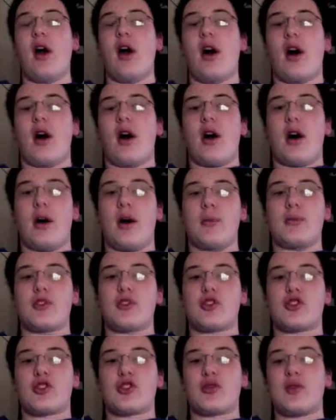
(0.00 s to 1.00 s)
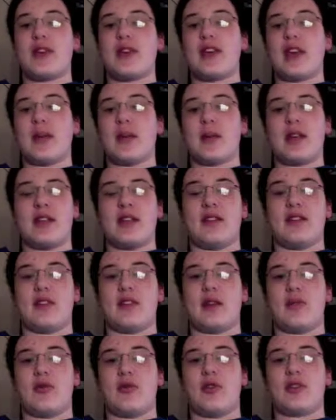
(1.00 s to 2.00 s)
There's 3 gigabit
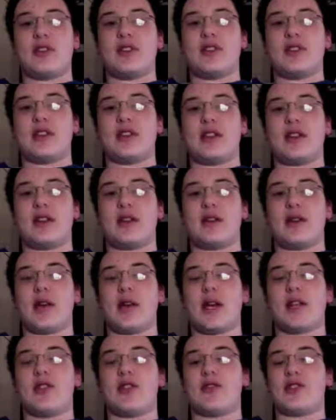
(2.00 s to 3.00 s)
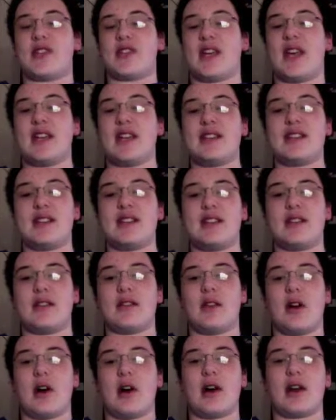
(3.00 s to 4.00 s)
Ethernet points instead like on that. There's a Kensington
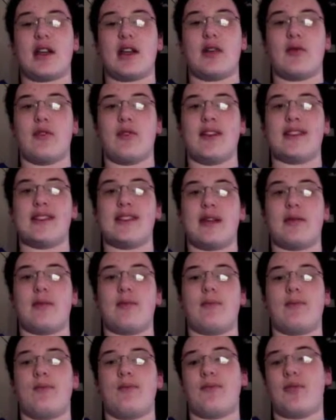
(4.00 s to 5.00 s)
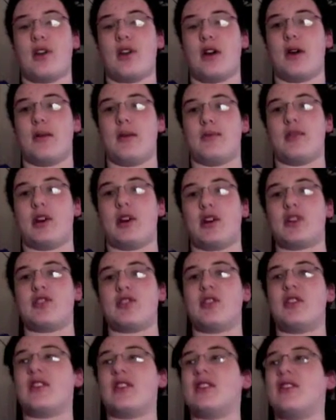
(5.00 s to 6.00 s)
lock and a reset lock.
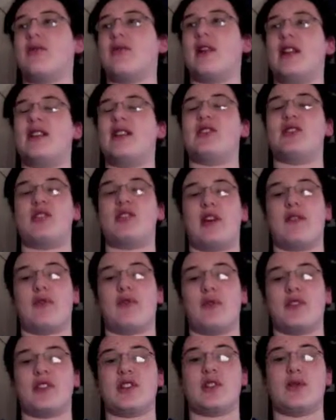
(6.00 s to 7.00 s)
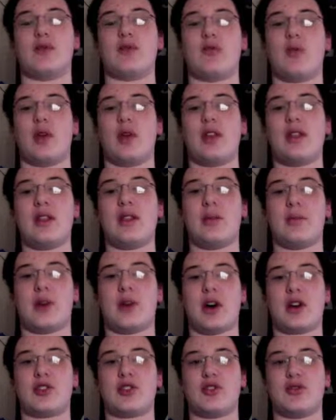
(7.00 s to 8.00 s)
So let's get right into software. So in the
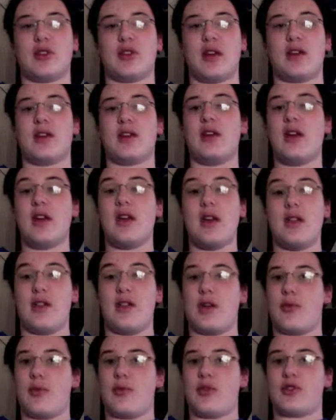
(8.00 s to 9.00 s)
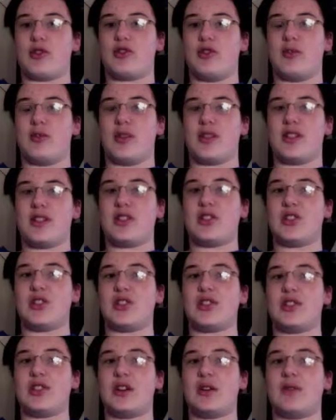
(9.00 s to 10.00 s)
box, you'll get the Airport Extreme base station
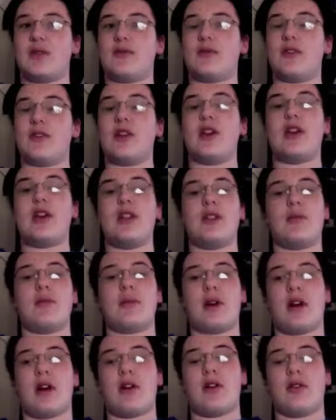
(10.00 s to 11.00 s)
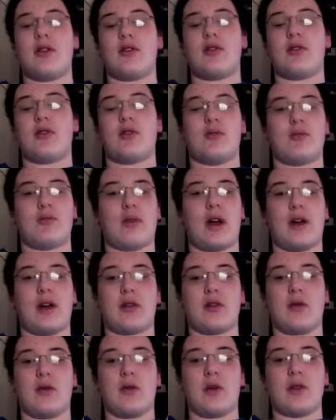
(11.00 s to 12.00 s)
itself, the power
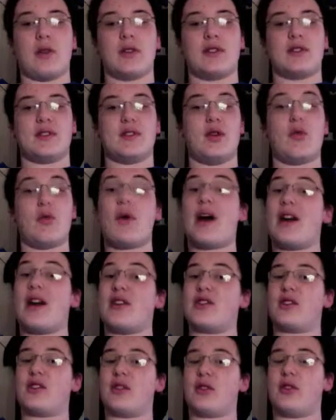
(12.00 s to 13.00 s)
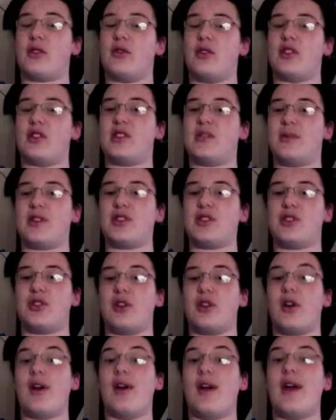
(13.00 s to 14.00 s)
cords. No wires are included, so make
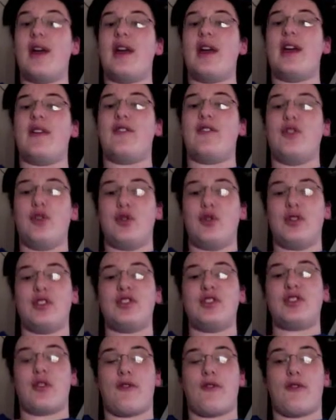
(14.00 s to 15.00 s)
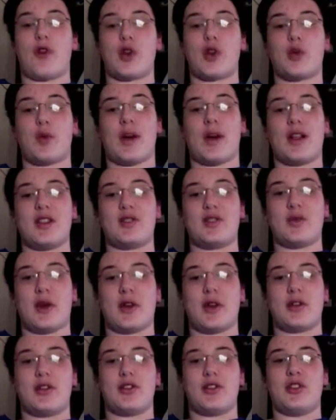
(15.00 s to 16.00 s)
sure if this is your first wireless
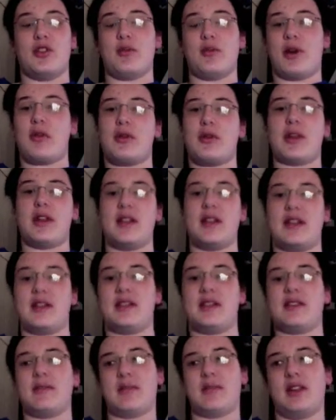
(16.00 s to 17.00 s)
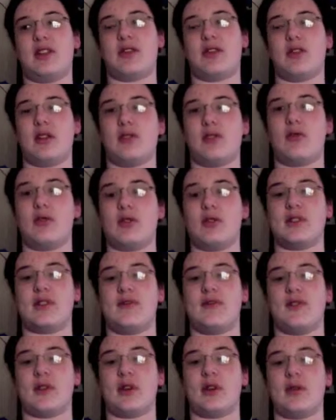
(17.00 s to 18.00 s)
router, then you might want to need some Ethernet cords
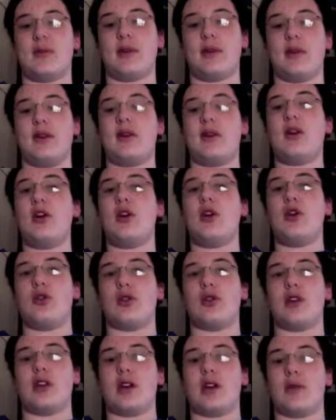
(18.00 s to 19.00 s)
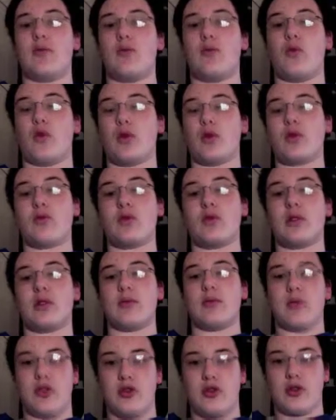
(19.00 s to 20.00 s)
if you're going to be hooking up more than one
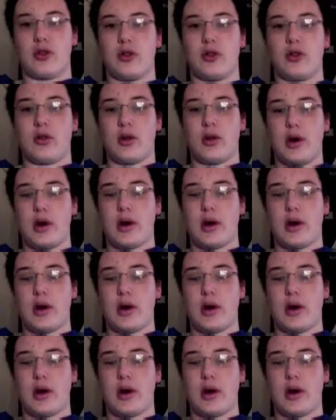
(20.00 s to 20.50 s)
computer.